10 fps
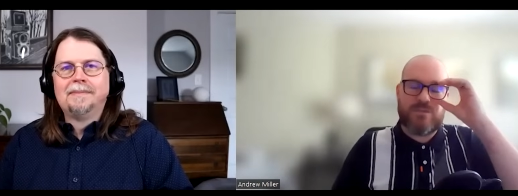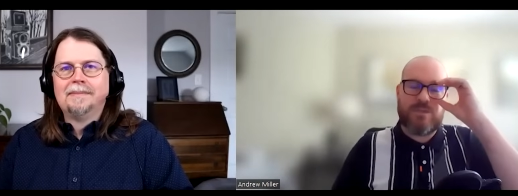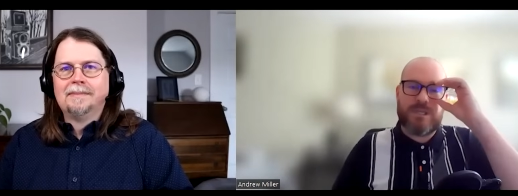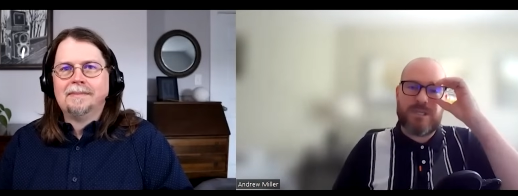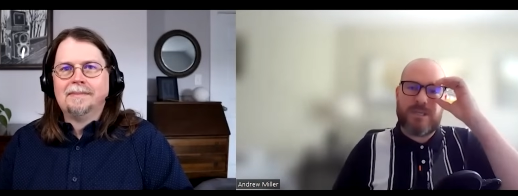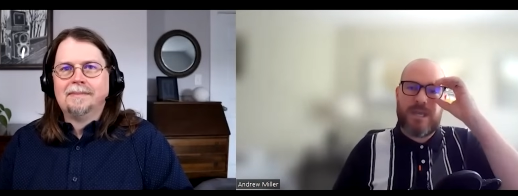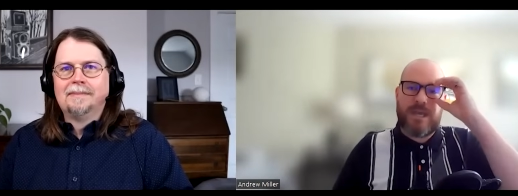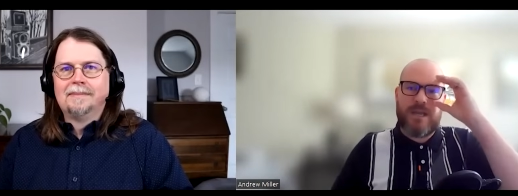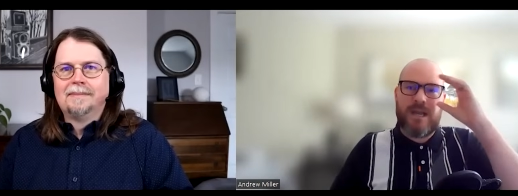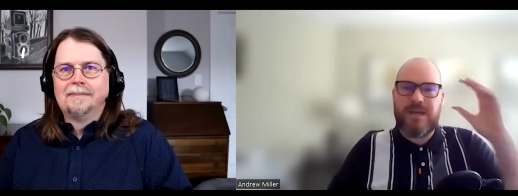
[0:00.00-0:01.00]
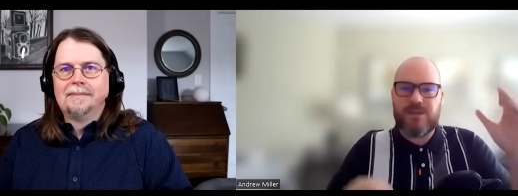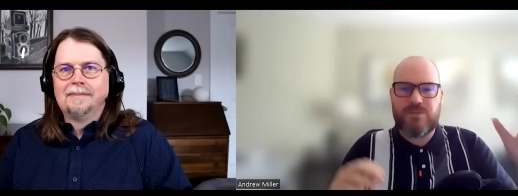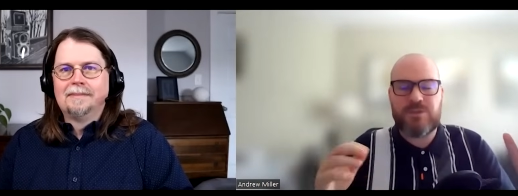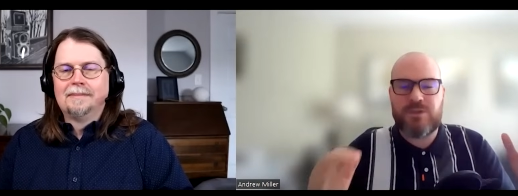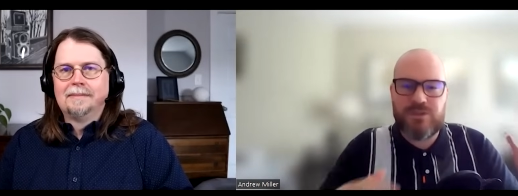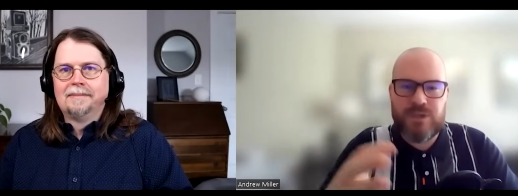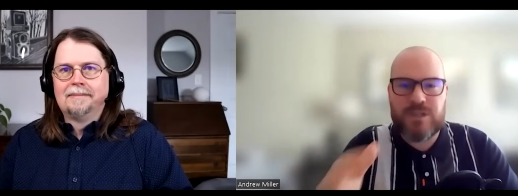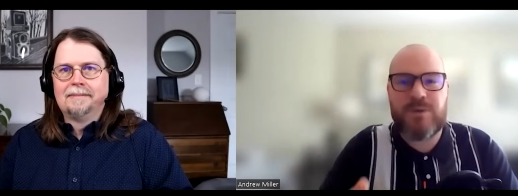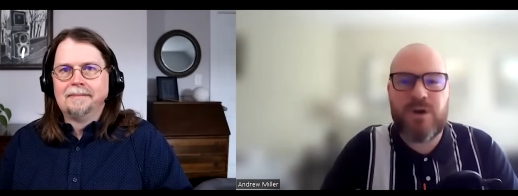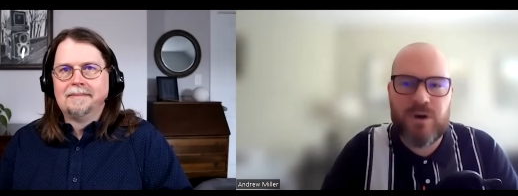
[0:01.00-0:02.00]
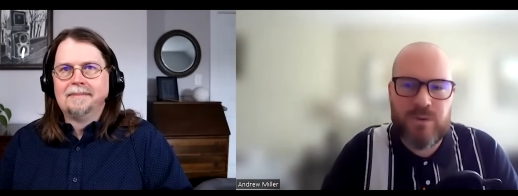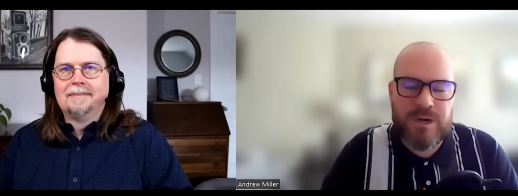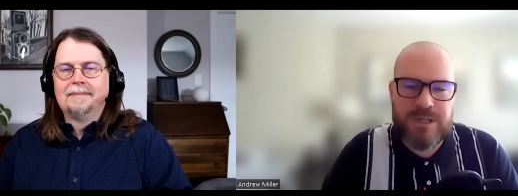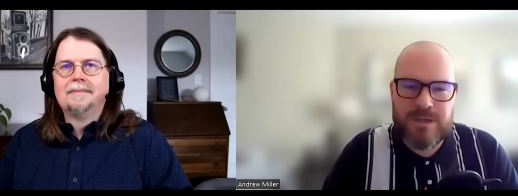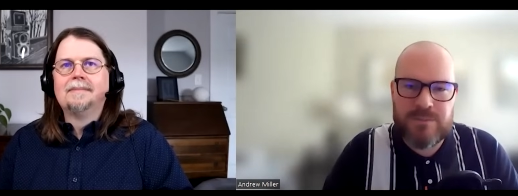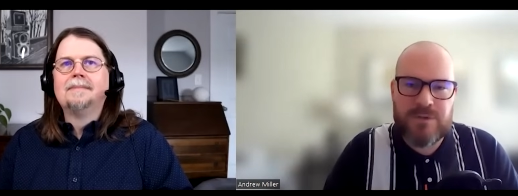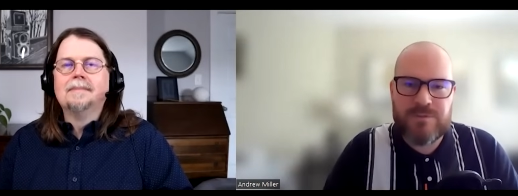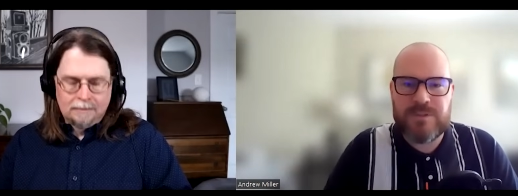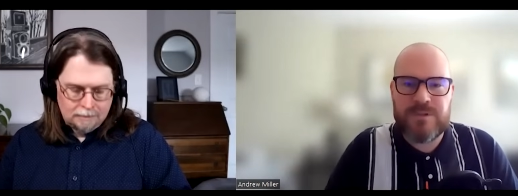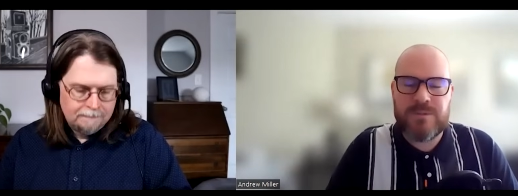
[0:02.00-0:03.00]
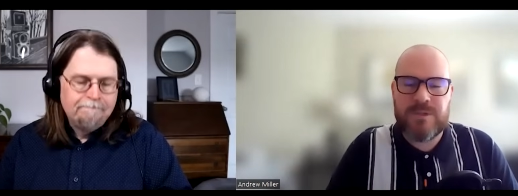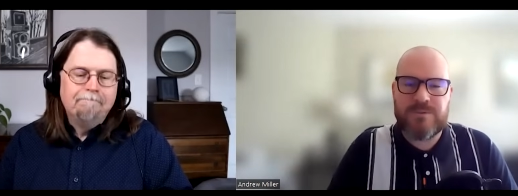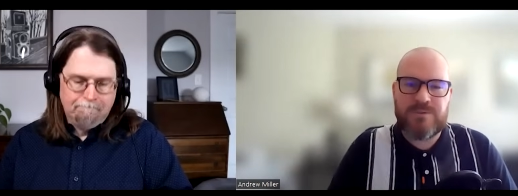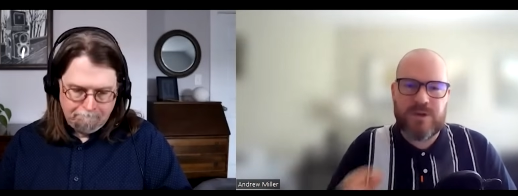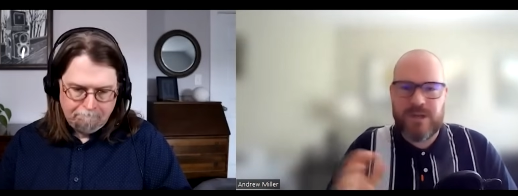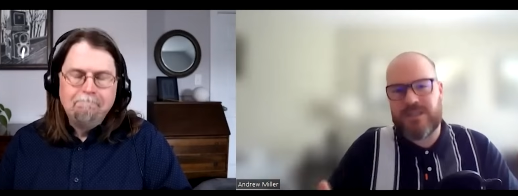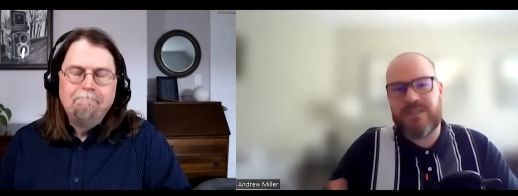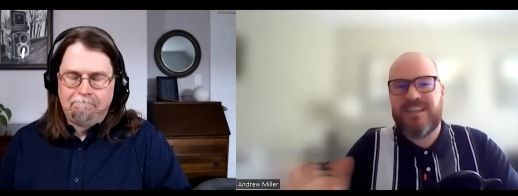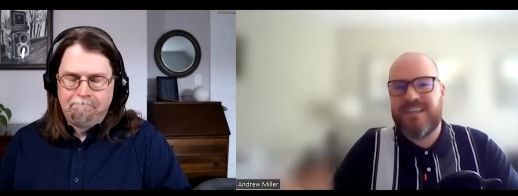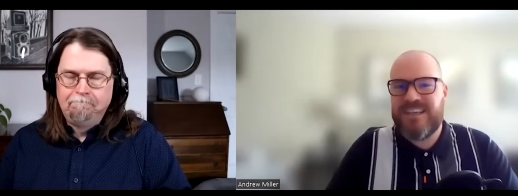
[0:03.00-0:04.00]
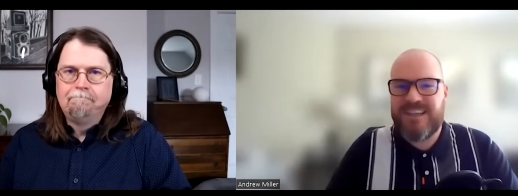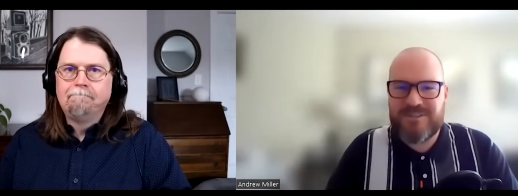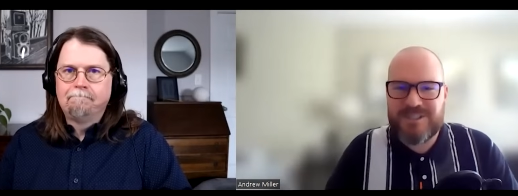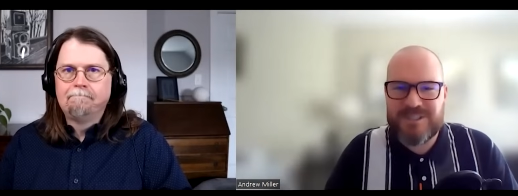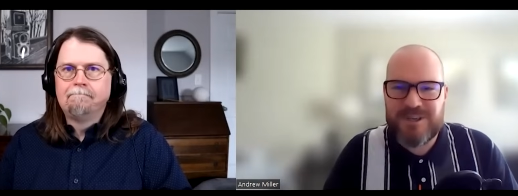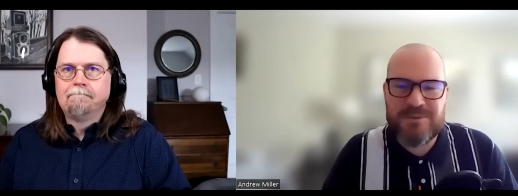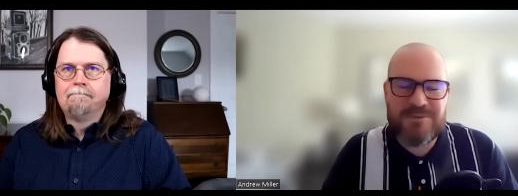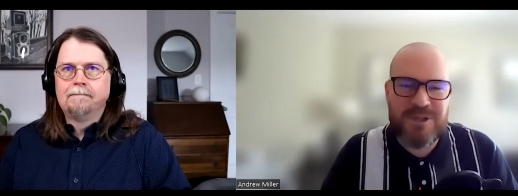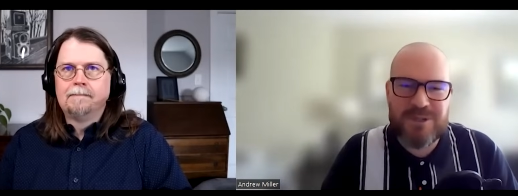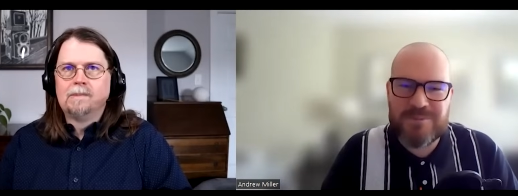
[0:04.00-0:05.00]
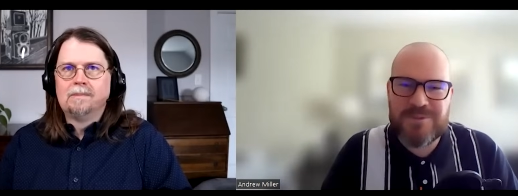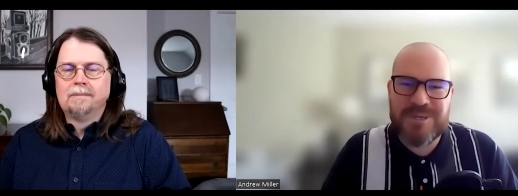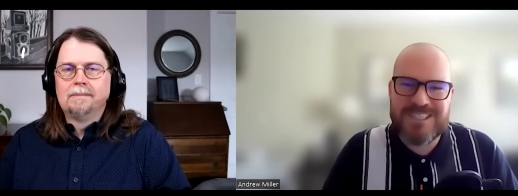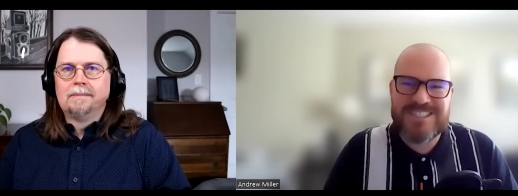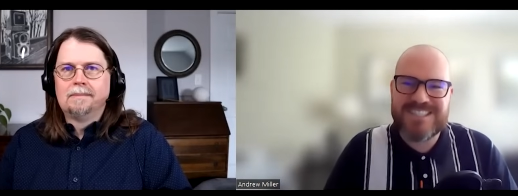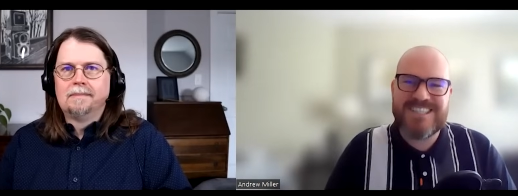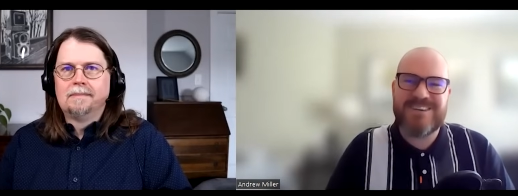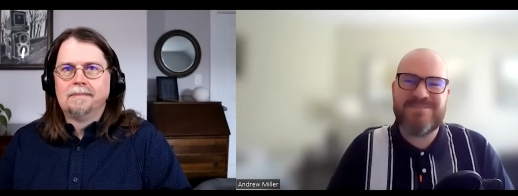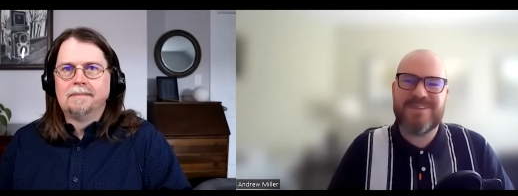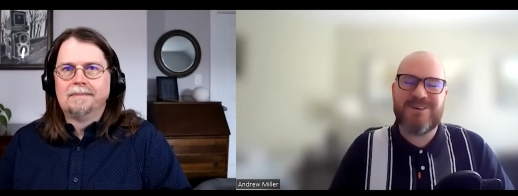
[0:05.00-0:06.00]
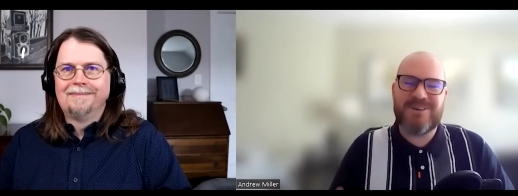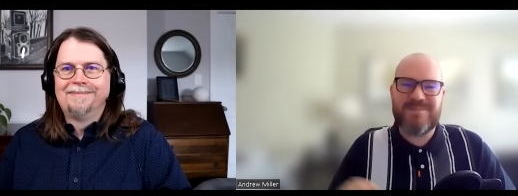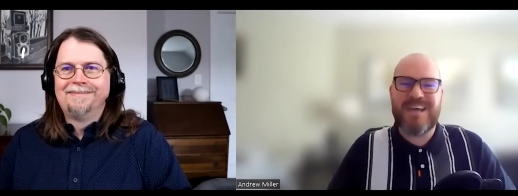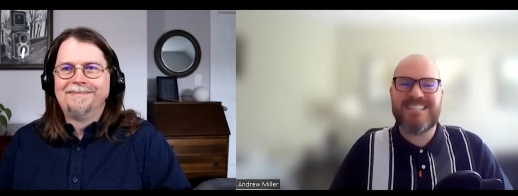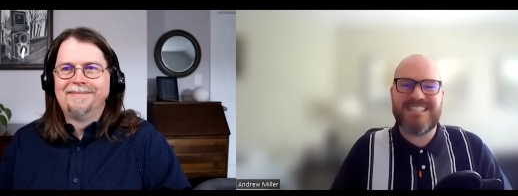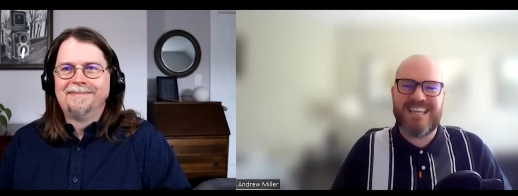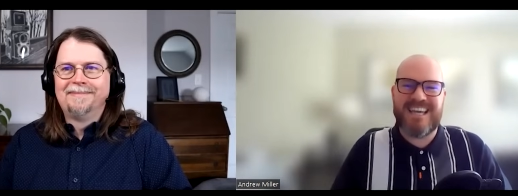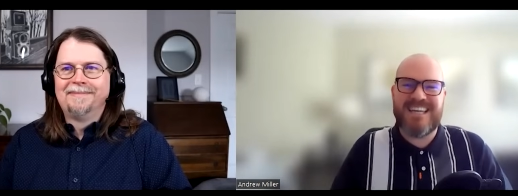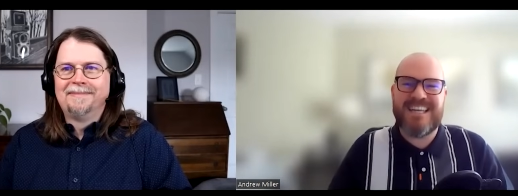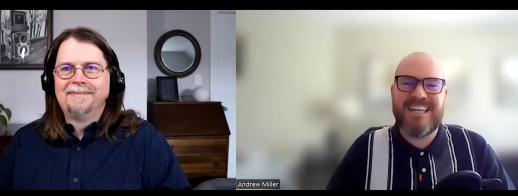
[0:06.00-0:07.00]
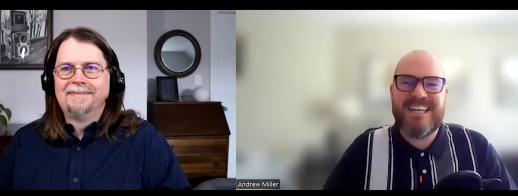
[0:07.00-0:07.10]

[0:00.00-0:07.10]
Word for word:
Speaker 1: will get that highest returns, you talked about ROI there briefly before I did a couple follow-up questions there, but going back to that,